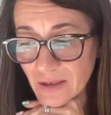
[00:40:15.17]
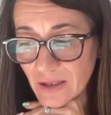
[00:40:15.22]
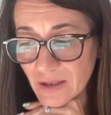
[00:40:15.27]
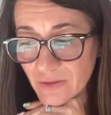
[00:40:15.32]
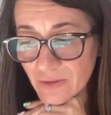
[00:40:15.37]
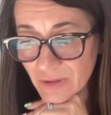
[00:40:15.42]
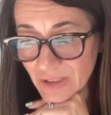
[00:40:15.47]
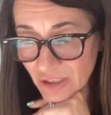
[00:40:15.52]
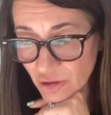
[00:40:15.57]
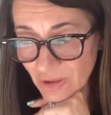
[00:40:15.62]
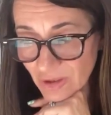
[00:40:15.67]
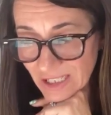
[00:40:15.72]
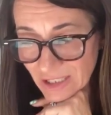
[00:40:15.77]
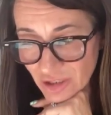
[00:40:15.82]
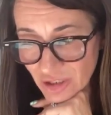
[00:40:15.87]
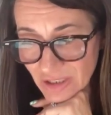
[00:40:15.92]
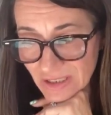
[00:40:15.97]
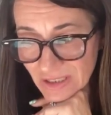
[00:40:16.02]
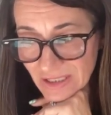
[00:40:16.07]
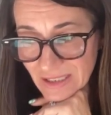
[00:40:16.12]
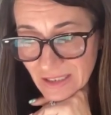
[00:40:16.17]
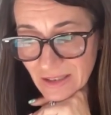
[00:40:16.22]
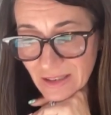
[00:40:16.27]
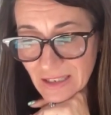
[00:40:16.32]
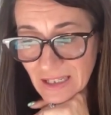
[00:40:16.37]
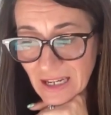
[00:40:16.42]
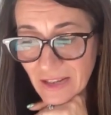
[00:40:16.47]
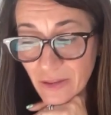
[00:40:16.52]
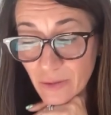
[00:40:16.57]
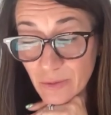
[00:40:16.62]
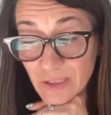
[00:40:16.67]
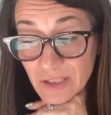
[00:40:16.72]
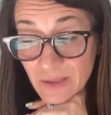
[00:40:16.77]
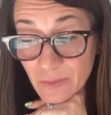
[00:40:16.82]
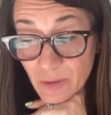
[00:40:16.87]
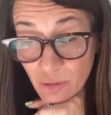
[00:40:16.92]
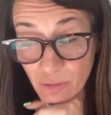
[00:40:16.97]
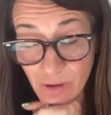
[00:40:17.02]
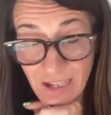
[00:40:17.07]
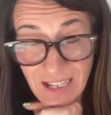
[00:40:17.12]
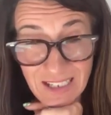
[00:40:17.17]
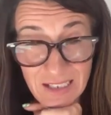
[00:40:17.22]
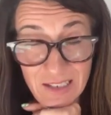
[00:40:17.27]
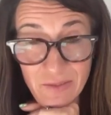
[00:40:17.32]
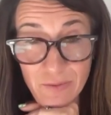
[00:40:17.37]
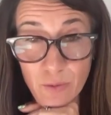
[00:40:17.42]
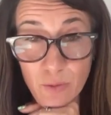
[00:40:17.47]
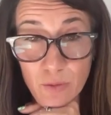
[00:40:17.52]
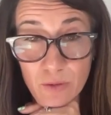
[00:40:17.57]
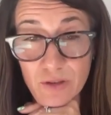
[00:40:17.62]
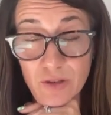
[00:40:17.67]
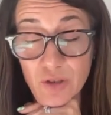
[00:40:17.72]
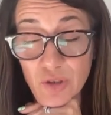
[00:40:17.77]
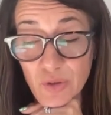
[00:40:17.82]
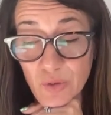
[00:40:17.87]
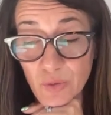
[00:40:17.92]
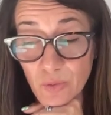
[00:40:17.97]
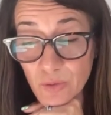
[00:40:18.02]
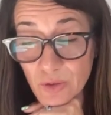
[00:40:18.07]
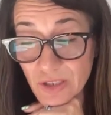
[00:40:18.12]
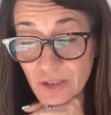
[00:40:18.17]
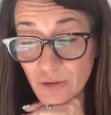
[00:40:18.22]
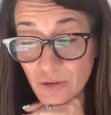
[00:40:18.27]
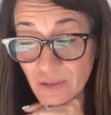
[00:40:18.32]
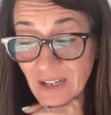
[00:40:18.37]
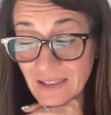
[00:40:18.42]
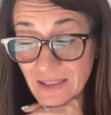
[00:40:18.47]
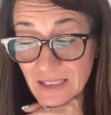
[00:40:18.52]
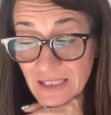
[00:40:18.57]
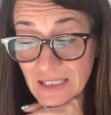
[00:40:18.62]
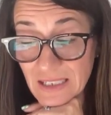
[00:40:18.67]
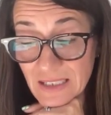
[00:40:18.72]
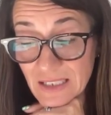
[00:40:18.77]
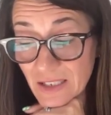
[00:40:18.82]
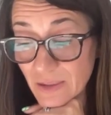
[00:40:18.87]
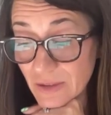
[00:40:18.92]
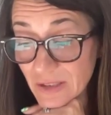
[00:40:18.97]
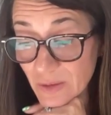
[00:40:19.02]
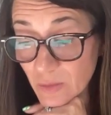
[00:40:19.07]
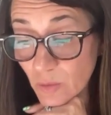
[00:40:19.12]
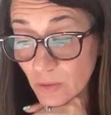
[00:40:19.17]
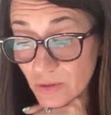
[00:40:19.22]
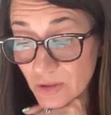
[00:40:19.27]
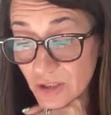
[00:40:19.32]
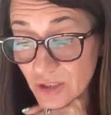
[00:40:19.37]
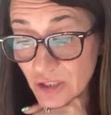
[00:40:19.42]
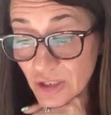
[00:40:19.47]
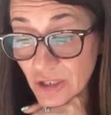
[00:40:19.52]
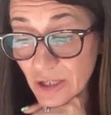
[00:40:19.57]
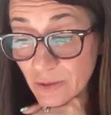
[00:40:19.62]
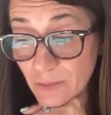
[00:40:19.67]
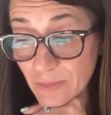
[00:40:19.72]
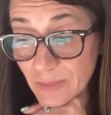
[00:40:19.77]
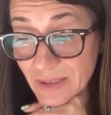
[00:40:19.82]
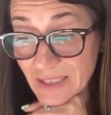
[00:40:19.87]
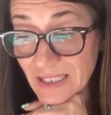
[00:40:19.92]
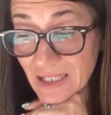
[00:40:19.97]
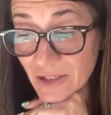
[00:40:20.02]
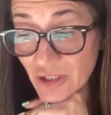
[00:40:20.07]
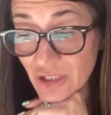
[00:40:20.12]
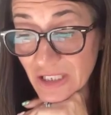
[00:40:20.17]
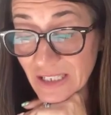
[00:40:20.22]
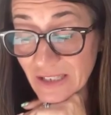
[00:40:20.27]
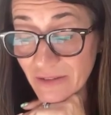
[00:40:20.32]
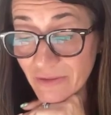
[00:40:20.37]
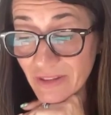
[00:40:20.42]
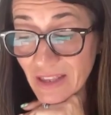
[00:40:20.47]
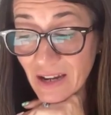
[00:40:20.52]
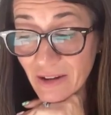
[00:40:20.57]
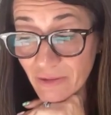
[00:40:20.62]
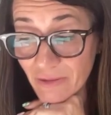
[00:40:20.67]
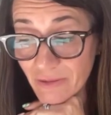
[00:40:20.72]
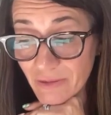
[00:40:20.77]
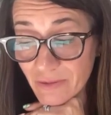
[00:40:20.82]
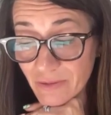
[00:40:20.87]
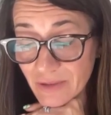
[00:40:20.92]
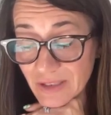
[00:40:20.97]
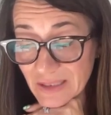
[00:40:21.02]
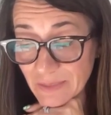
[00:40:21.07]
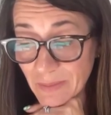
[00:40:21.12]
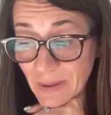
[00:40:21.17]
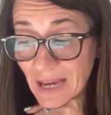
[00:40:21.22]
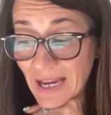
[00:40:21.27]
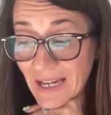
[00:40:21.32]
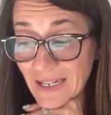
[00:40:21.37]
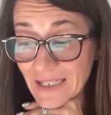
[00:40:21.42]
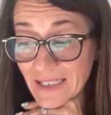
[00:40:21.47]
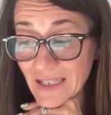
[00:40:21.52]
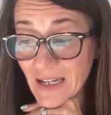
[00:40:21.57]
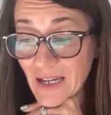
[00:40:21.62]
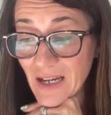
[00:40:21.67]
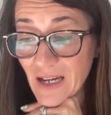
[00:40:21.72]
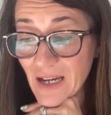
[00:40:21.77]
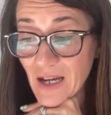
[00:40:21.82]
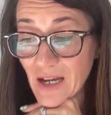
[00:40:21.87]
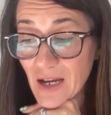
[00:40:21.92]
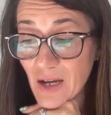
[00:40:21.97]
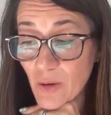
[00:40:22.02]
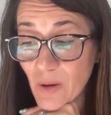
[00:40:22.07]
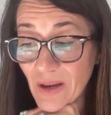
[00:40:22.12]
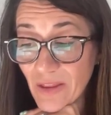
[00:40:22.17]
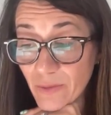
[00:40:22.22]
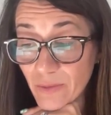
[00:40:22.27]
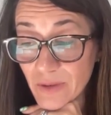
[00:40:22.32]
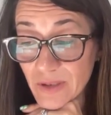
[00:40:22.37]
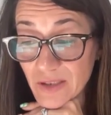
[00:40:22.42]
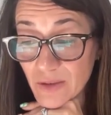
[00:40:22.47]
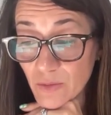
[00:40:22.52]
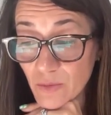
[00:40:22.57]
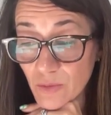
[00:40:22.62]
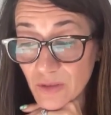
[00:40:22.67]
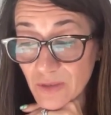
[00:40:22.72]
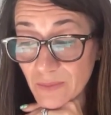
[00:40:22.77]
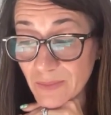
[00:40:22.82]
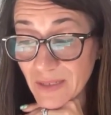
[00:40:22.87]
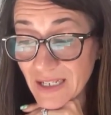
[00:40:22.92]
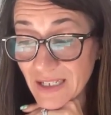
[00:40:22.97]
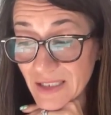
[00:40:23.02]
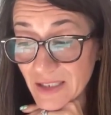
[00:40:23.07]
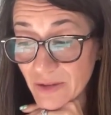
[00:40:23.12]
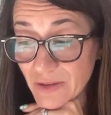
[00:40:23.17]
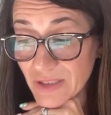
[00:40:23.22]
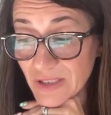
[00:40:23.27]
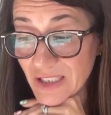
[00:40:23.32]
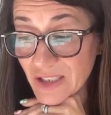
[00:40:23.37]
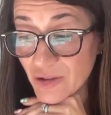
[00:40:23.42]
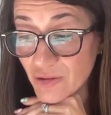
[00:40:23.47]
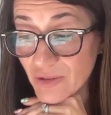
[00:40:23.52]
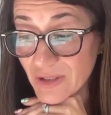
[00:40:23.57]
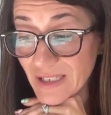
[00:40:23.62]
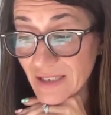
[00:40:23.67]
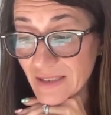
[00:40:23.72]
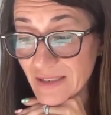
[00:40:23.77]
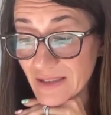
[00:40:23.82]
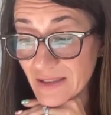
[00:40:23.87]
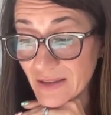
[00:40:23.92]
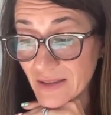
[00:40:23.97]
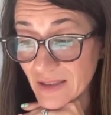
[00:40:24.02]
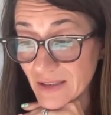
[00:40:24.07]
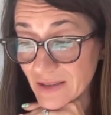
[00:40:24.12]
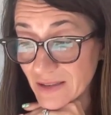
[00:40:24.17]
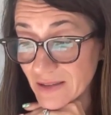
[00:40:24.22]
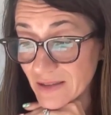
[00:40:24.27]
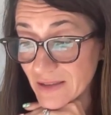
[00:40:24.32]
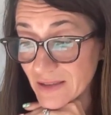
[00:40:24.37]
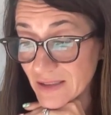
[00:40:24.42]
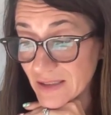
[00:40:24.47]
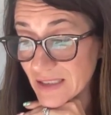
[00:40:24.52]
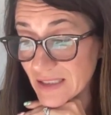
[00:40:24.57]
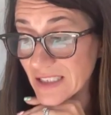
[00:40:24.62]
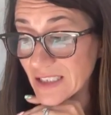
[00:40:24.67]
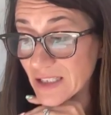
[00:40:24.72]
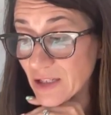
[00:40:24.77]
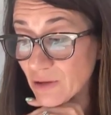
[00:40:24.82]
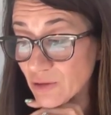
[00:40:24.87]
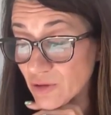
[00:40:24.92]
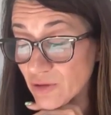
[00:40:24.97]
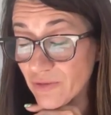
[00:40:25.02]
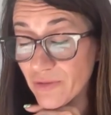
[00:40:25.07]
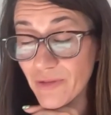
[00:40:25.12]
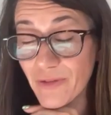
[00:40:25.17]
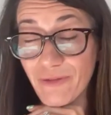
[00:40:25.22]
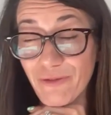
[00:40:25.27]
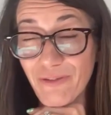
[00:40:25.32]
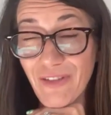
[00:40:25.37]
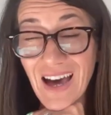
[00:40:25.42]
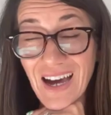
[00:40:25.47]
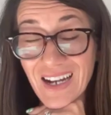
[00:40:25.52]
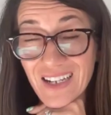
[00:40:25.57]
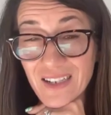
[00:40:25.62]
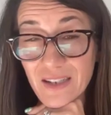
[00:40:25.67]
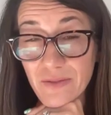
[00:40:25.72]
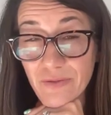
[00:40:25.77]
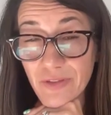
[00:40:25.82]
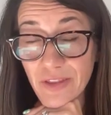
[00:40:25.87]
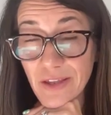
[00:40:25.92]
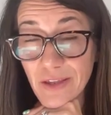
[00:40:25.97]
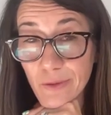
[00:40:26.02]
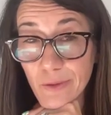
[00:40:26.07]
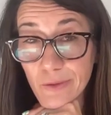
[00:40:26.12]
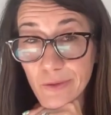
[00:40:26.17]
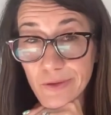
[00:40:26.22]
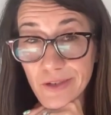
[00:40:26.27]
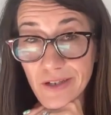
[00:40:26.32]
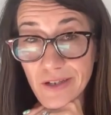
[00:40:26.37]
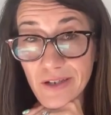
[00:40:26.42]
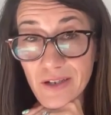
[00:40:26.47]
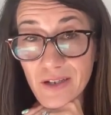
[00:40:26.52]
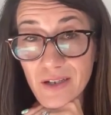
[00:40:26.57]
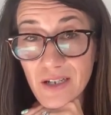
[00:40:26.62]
restrictions. And there were some creative orders sought and granted. So it's one to note potentially in that respect, where there was an order made to restrict the disclosure of the fact of the order